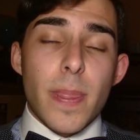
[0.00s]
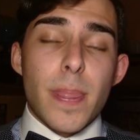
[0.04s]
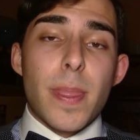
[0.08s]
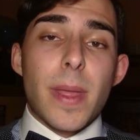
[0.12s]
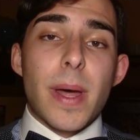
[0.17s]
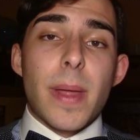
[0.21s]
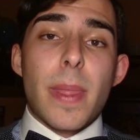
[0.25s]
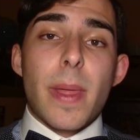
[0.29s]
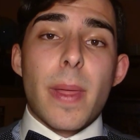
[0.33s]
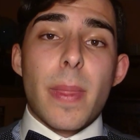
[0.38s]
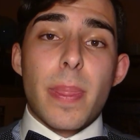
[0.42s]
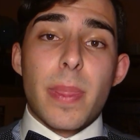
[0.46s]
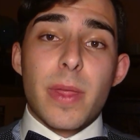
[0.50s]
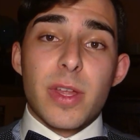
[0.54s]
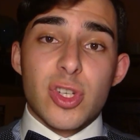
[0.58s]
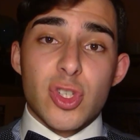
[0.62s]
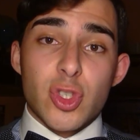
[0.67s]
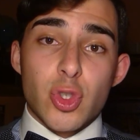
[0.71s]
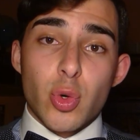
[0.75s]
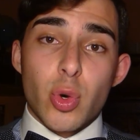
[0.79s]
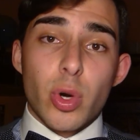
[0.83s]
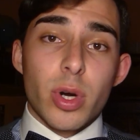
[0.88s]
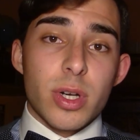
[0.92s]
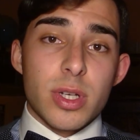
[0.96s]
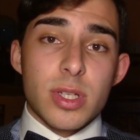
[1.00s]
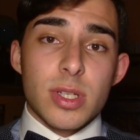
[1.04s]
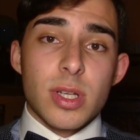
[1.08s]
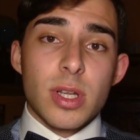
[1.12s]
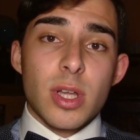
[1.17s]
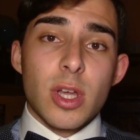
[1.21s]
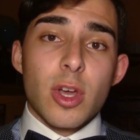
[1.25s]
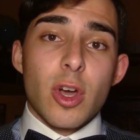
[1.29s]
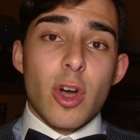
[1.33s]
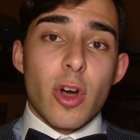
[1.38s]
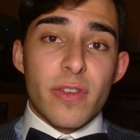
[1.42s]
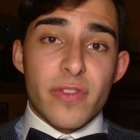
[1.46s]
that the source
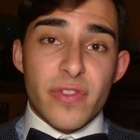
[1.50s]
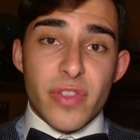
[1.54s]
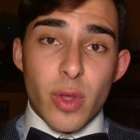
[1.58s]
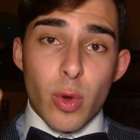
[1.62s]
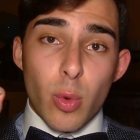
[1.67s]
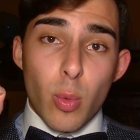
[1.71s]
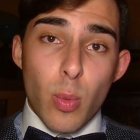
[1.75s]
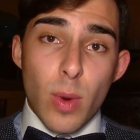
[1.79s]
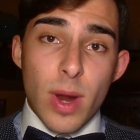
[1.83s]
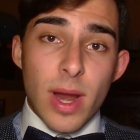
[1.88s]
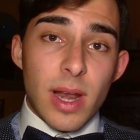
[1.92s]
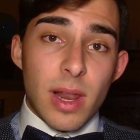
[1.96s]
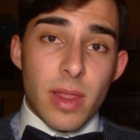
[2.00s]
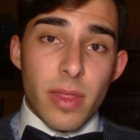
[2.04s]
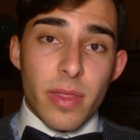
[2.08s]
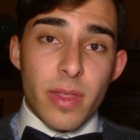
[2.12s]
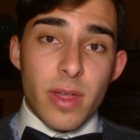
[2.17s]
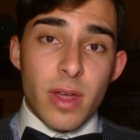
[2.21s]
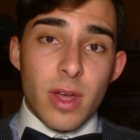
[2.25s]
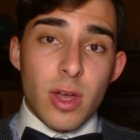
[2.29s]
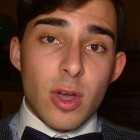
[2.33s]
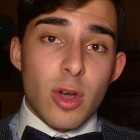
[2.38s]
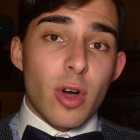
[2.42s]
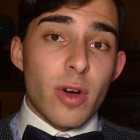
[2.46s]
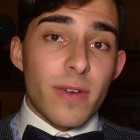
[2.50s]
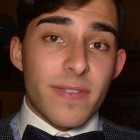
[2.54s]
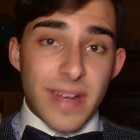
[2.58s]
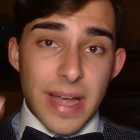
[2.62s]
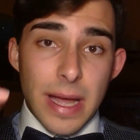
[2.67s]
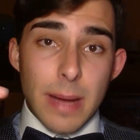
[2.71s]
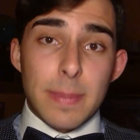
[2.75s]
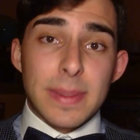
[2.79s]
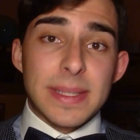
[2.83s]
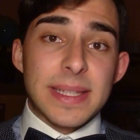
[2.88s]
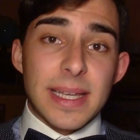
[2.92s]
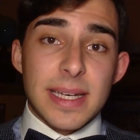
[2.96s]
of the wealth of
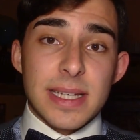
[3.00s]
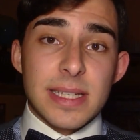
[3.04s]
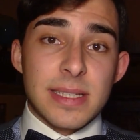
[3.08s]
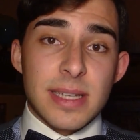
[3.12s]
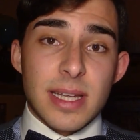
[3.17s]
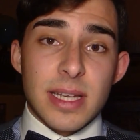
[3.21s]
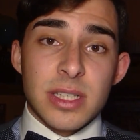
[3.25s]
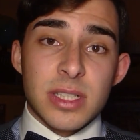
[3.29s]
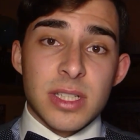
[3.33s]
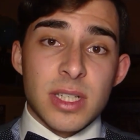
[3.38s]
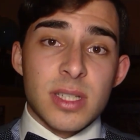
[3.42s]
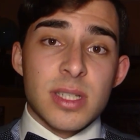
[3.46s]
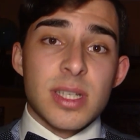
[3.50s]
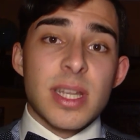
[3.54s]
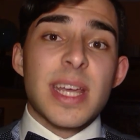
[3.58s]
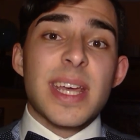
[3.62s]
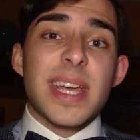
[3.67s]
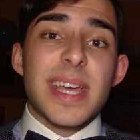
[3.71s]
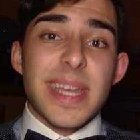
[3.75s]
capitalist nations